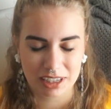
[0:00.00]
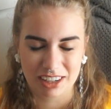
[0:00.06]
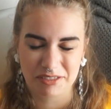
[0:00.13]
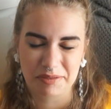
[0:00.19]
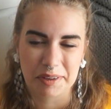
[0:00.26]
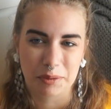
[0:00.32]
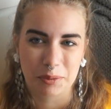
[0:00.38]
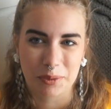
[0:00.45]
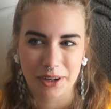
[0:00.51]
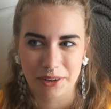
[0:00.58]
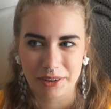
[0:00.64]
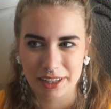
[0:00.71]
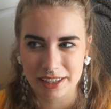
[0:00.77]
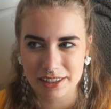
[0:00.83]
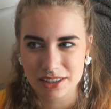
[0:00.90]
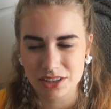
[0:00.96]
and I've been
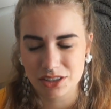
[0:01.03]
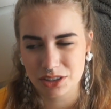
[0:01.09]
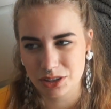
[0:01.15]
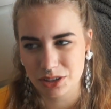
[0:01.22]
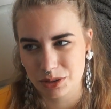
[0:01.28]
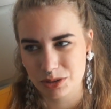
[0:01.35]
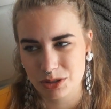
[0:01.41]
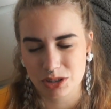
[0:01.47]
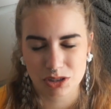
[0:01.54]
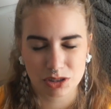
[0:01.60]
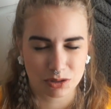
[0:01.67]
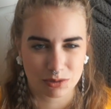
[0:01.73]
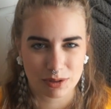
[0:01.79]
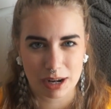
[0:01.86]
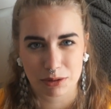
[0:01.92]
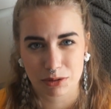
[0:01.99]
wearing it, you know, just
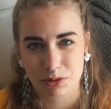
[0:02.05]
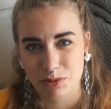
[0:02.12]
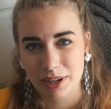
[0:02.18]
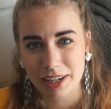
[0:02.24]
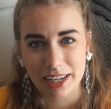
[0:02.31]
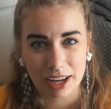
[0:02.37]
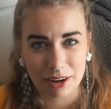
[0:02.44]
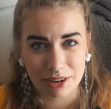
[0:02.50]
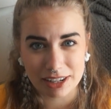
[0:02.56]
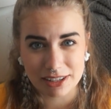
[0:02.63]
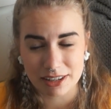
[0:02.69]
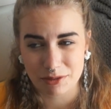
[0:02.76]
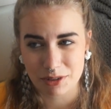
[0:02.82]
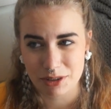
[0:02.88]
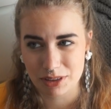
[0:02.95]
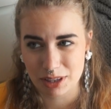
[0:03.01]
around running errands,
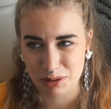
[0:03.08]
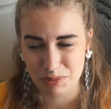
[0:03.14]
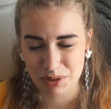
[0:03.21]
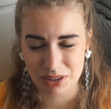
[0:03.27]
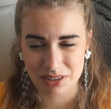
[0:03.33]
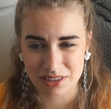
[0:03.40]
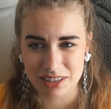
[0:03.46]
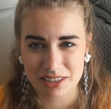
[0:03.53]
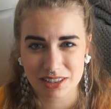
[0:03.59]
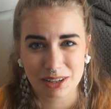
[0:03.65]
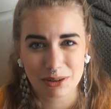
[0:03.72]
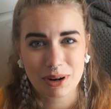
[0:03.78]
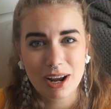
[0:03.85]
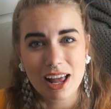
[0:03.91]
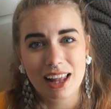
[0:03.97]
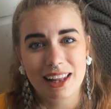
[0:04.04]
everything, because it's
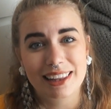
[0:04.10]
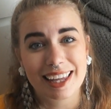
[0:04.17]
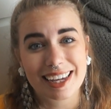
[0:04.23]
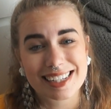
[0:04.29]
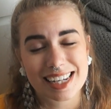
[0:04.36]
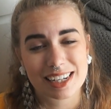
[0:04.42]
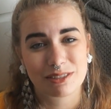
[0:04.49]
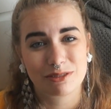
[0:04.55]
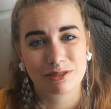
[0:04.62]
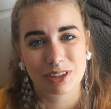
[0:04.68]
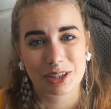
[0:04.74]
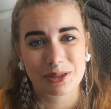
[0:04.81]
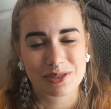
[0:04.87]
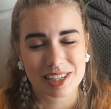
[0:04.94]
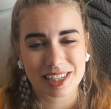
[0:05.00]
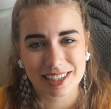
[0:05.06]
so light and
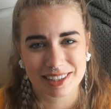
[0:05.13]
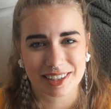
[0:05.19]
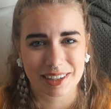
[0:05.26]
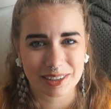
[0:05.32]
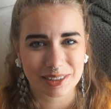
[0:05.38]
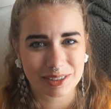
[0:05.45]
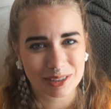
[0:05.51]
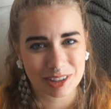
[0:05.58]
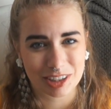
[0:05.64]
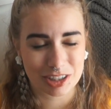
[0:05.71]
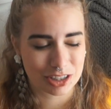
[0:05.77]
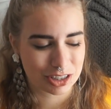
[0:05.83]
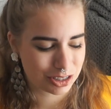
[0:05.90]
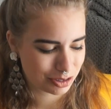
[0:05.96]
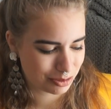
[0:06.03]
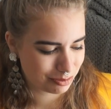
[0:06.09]
floaty, so you can
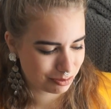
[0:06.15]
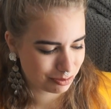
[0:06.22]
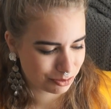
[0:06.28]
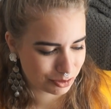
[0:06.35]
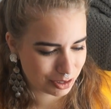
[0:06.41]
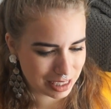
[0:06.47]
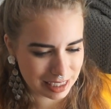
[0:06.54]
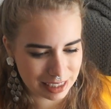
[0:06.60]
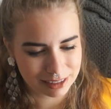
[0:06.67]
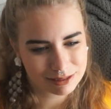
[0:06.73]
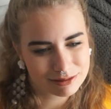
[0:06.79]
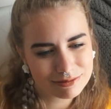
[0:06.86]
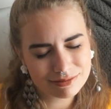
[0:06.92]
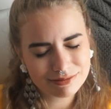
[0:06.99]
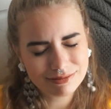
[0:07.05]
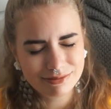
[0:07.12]
just really...
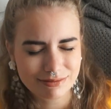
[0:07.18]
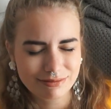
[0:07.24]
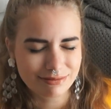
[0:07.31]
Yeah,